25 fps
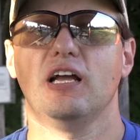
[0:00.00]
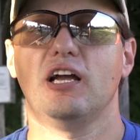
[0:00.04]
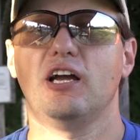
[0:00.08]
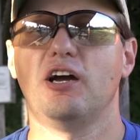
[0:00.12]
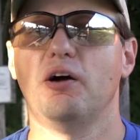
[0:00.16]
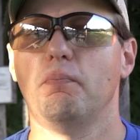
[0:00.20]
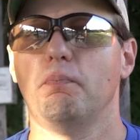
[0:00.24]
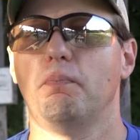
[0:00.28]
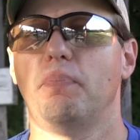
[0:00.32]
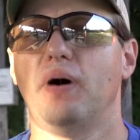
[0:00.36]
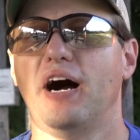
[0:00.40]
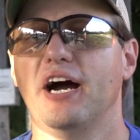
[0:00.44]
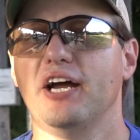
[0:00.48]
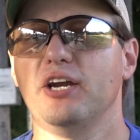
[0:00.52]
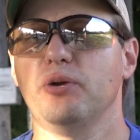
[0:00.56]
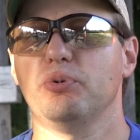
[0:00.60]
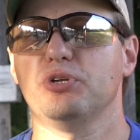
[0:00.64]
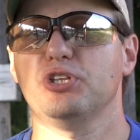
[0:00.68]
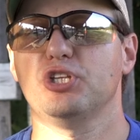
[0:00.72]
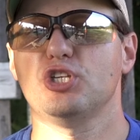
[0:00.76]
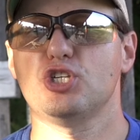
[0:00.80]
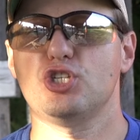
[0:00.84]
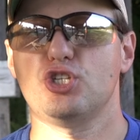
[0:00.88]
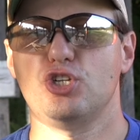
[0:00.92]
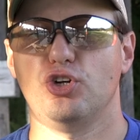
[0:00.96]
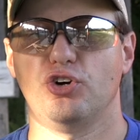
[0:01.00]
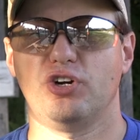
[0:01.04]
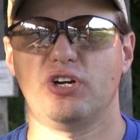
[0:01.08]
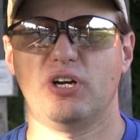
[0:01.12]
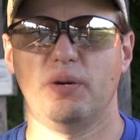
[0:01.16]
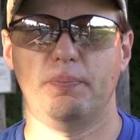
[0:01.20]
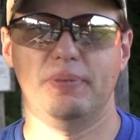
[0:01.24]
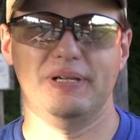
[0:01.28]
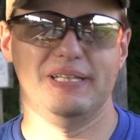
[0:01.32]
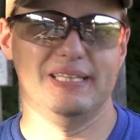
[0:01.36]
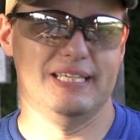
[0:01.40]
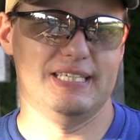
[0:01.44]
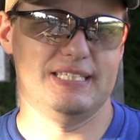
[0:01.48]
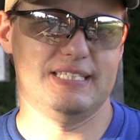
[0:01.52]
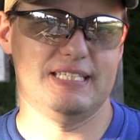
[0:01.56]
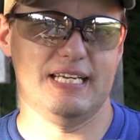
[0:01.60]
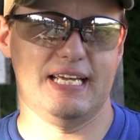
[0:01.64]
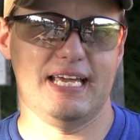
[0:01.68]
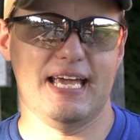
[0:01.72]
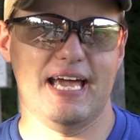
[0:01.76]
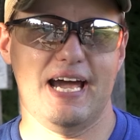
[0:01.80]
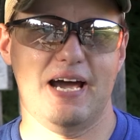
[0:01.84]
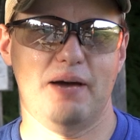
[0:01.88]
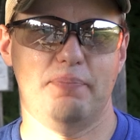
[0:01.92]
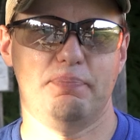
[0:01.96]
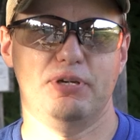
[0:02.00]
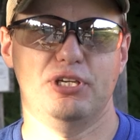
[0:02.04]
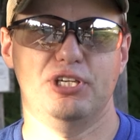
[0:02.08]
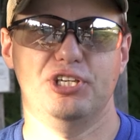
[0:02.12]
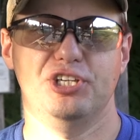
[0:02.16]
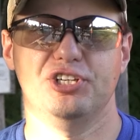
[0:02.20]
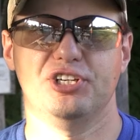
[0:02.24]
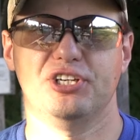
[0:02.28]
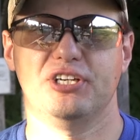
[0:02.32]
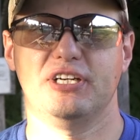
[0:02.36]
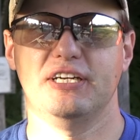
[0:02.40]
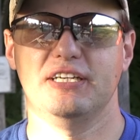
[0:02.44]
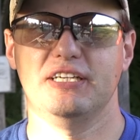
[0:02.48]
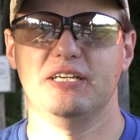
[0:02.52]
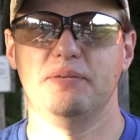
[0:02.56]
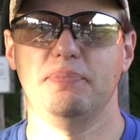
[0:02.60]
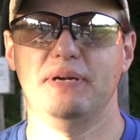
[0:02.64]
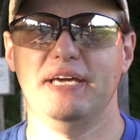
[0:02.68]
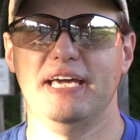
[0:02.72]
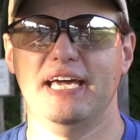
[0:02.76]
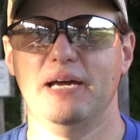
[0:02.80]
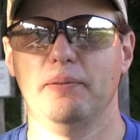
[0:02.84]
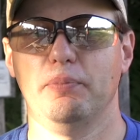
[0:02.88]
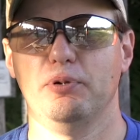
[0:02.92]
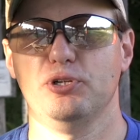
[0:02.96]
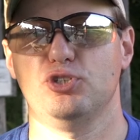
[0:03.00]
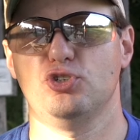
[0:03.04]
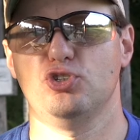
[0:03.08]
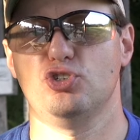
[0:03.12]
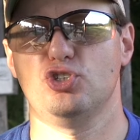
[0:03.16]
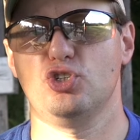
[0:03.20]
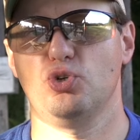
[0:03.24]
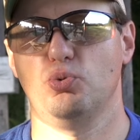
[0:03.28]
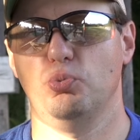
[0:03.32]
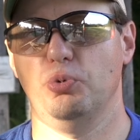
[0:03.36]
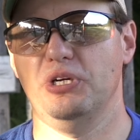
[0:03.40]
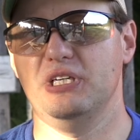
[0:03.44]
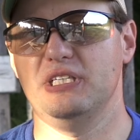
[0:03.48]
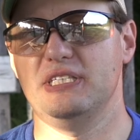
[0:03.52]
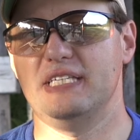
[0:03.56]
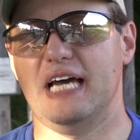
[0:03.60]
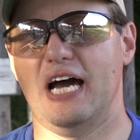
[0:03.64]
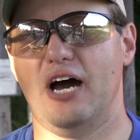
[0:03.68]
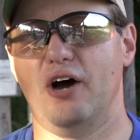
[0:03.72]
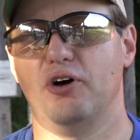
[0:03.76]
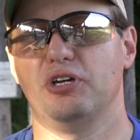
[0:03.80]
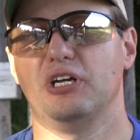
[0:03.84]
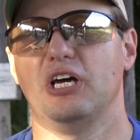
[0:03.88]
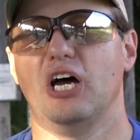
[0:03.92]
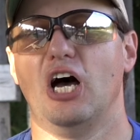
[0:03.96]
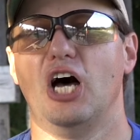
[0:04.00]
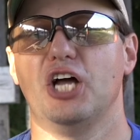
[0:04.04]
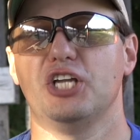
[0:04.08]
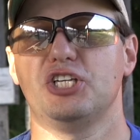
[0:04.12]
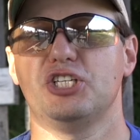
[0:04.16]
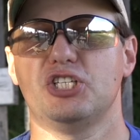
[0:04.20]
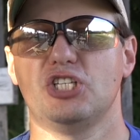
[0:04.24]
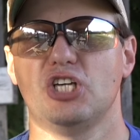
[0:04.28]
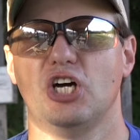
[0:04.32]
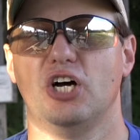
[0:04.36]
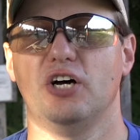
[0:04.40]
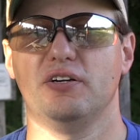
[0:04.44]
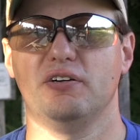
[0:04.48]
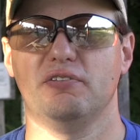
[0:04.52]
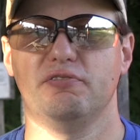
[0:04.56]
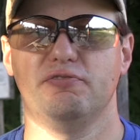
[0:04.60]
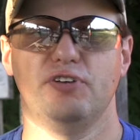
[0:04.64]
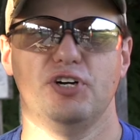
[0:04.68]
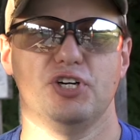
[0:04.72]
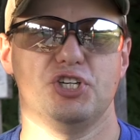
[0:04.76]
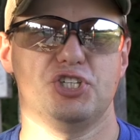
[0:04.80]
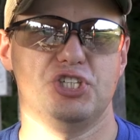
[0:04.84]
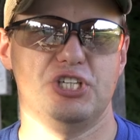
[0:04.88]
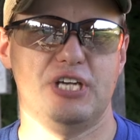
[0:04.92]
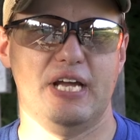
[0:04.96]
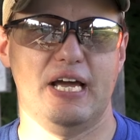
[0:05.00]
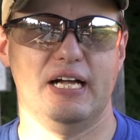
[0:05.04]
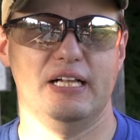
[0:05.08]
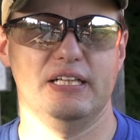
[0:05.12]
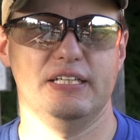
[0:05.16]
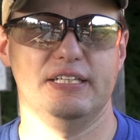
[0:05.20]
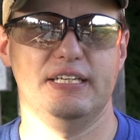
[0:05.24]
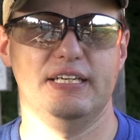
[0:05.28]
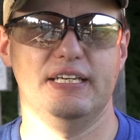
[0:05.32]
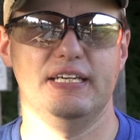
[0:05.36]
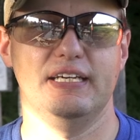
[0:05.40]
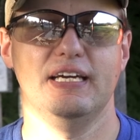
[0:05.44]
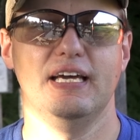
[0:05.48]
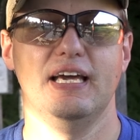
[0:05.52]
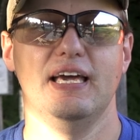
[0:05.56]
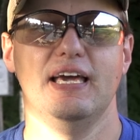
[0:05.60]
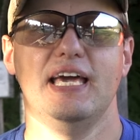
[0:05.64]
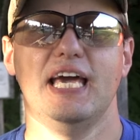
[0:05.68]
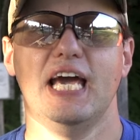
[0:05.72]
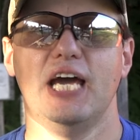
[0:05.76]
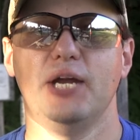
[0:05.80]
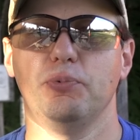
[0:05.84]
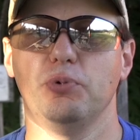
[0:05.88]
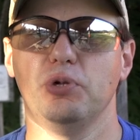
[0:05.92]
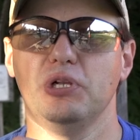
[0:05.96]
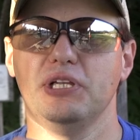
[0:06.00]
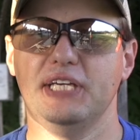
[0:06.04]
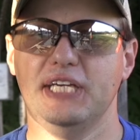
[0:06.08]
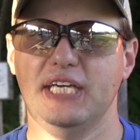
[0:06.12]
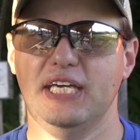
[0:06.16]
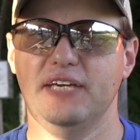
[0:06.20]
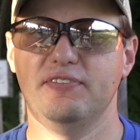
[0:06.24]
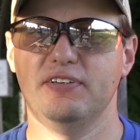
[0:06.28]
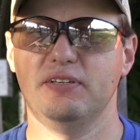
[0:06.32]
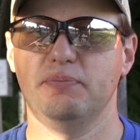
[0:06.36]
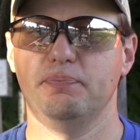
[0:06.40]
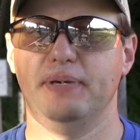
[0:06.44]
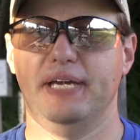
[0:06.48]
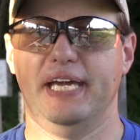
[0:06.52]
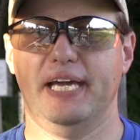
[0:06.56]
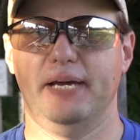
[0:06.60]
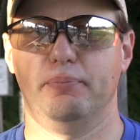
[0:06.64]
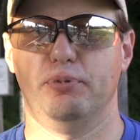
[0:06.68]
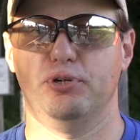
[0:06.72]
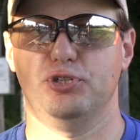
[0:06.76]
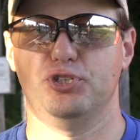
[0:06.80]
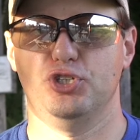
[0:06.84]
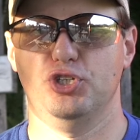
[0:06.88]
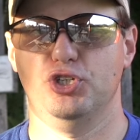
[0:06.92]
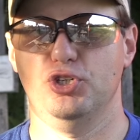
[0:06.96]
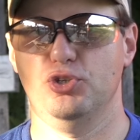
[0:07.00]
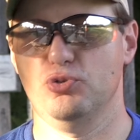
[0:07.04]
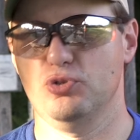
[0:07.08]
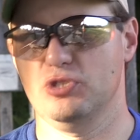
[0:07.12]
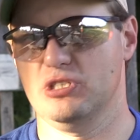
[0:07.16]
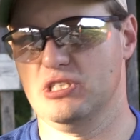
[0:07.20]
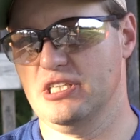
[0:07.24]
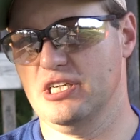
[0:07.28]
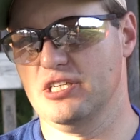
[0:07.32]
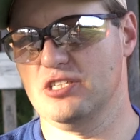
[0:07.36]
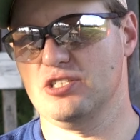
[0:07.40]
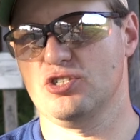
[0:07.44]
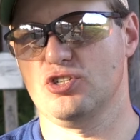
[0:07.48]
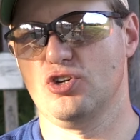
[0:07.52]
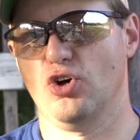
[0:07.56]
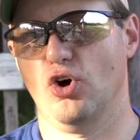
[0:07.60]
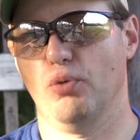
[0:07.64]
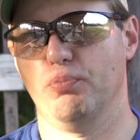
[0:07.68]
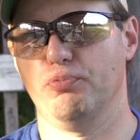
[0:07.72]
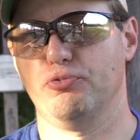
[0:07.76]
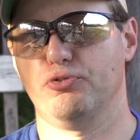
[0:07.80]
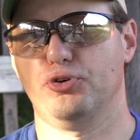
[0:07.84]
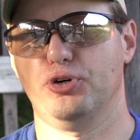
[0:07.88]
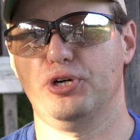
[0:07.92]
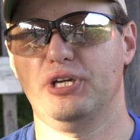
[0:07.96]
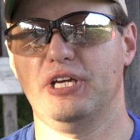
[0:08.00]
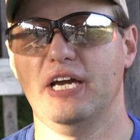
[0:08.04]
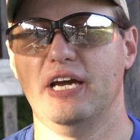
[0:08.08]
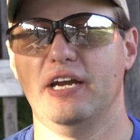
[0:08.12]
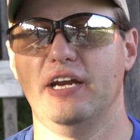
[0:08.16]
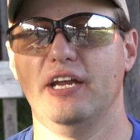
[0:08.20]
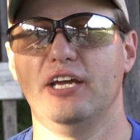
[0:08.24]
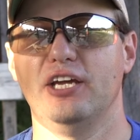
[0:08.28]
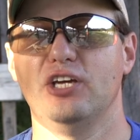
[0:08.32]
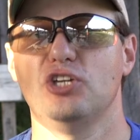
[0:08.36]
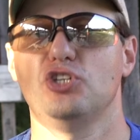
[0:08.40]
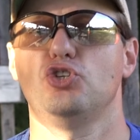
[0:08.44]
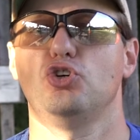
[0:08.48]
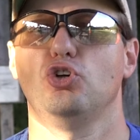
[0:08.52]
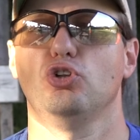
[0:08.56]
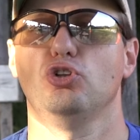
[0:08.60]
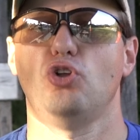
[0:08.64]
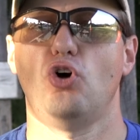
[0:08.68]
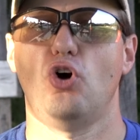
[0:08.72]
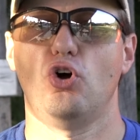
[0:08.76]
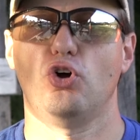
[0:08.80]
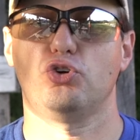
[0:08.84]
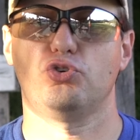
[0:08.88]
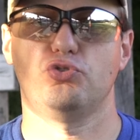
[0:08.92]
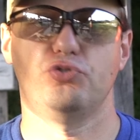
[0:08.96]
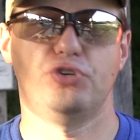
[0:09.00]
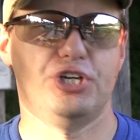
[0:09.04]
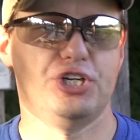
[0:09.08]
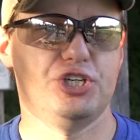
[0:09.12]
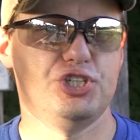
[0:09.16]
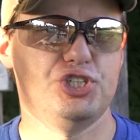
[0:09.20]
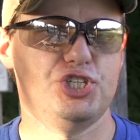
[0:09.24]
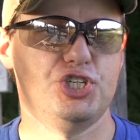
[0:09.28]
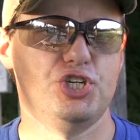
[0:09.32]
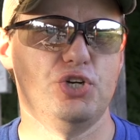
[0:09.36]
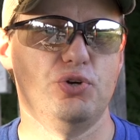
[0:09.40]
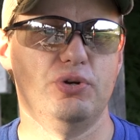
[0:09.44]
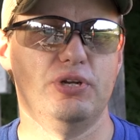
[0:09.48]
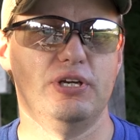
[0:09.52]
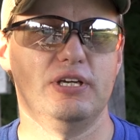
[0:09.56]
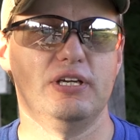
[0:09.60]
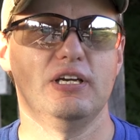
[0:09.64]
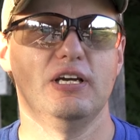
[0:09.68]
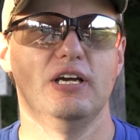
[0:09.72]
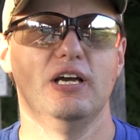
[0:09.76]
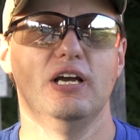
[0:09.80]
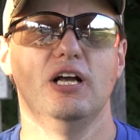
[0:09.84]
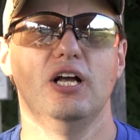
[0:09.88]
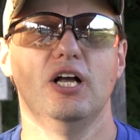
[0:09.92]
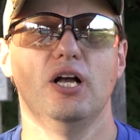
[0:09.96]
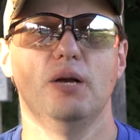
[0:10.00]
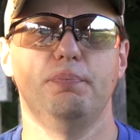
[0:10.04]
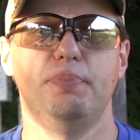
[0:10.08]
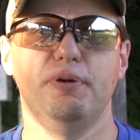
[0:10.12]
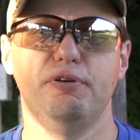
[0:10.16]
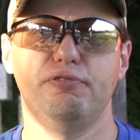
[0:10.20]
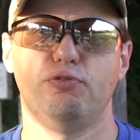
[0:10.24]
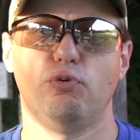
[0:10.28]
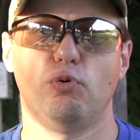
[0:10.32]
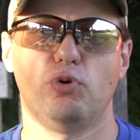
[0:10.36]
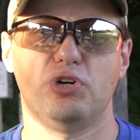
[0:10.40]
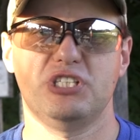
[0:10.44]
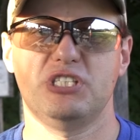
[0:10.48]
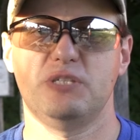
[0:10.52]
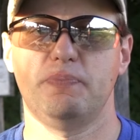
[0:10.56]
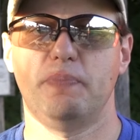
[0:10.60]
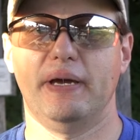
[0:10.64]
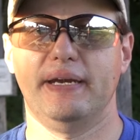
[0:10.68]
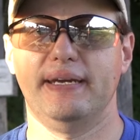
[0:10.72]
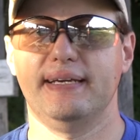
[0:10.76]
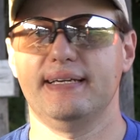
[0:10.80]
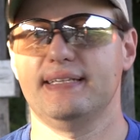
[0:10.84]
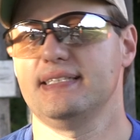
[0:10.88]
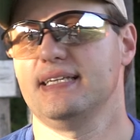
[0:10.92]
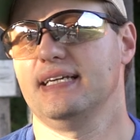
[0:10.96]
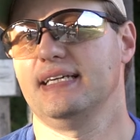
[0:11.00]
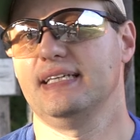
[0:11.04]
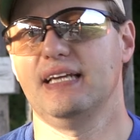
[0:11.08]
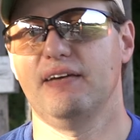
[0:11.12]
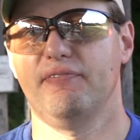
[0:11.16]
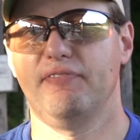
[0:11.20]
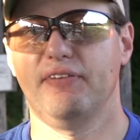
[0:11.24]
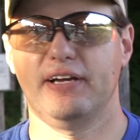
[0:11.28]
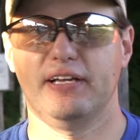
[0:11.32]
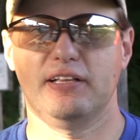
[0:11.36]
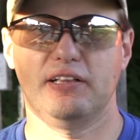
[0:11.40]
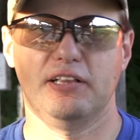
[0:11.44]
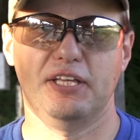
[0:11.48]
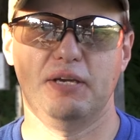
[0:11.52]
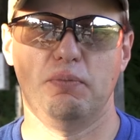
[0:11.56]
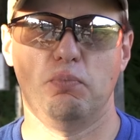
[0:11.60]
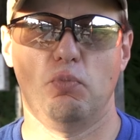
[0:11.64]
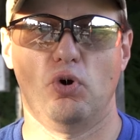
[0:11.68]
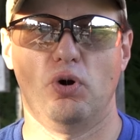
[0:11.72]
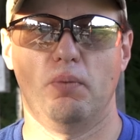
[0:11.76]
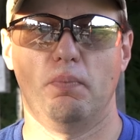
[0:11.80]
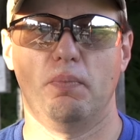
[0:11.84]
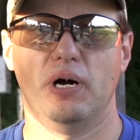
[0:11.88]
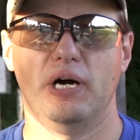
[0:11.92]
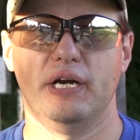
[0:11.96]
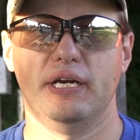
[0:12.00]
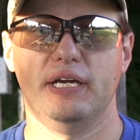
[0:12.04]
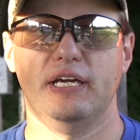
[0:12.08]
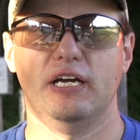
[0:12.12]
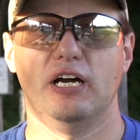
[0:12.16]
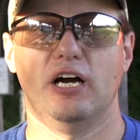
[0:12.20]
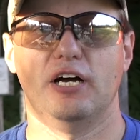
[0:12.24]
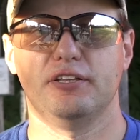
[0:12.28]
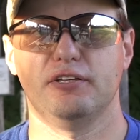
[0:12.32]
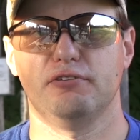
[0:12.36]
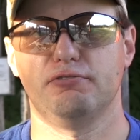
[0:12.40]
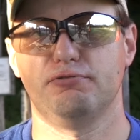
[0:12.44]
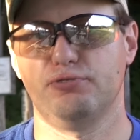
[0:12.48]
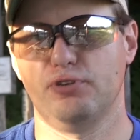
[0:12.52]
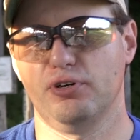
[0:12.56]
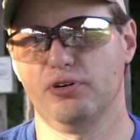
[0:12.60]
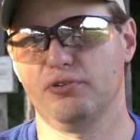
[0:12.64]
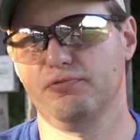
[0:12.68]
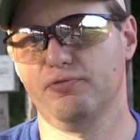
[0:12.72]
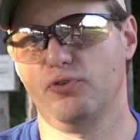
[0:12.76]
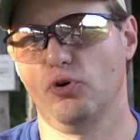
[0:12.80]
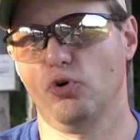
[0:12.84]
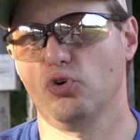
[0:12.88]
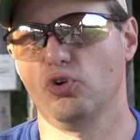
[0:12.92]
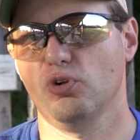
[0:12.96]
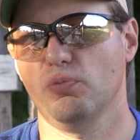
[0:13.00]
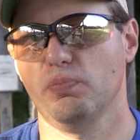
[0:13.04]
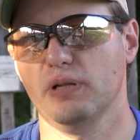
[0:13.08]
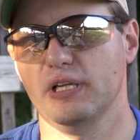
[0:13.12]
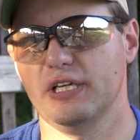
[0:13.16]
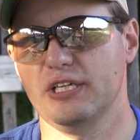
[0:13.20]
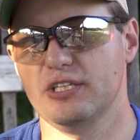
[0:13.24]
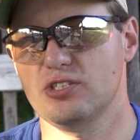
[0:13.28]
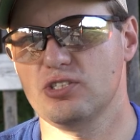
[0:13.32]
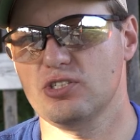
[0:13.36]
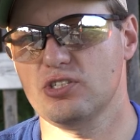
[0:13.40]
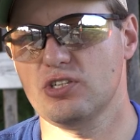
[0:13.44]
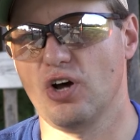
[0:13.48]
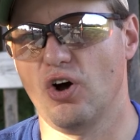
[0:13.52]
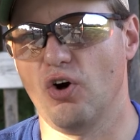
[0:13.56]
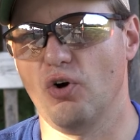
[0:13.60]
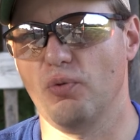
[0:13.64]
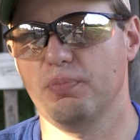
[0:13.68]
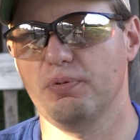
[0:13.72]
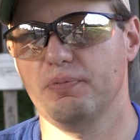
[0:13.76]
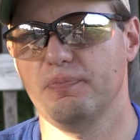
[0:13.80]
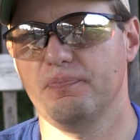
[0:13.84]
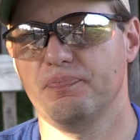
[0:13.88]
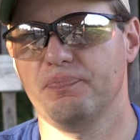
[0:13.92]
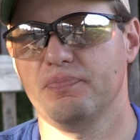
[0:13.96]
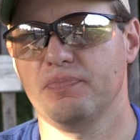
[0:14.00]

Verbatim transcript: Combined with the Styrka Ballistic app, you're going to be able to squeeze out a ton of functionality and will even be able to use this scope for getting into long range shooting before spending significantly more money on the front focal plane scope.